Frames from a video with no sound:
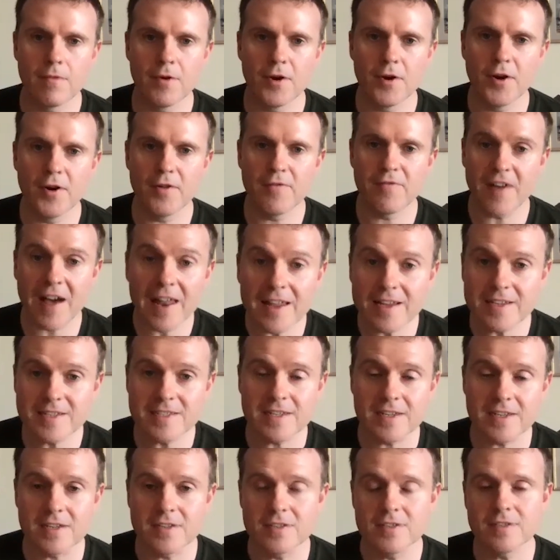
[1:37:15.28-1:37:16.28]
uh,
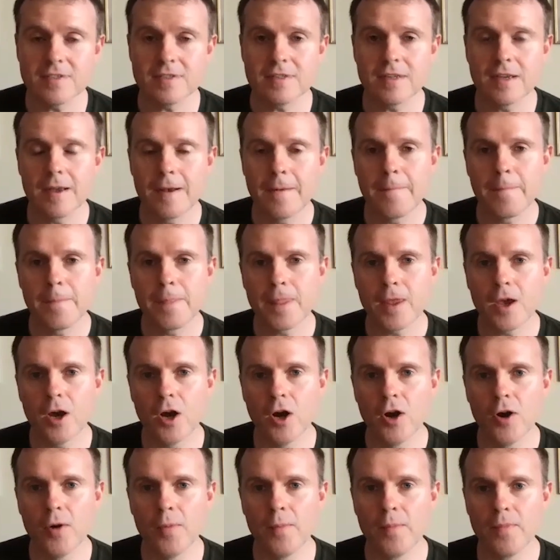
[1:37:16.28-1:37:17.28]
fallacies
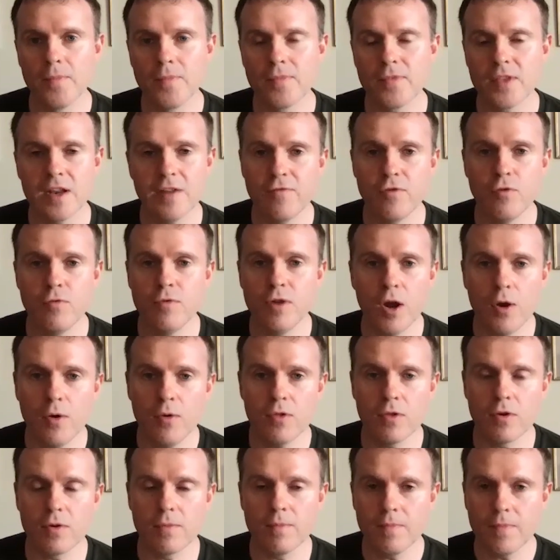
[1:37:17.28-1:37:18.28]
um, that, if you know
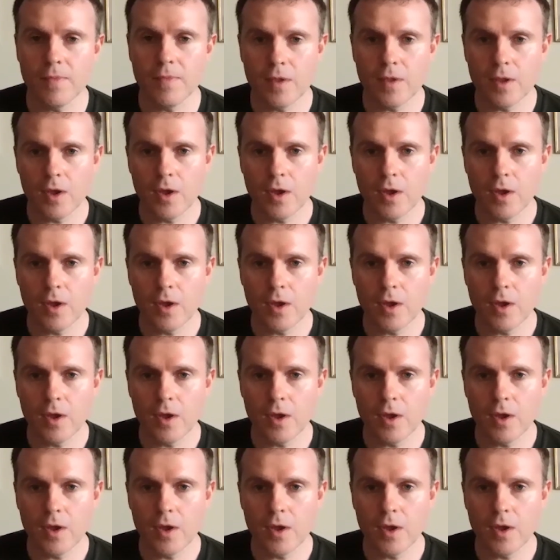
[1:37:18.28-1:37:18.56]
them,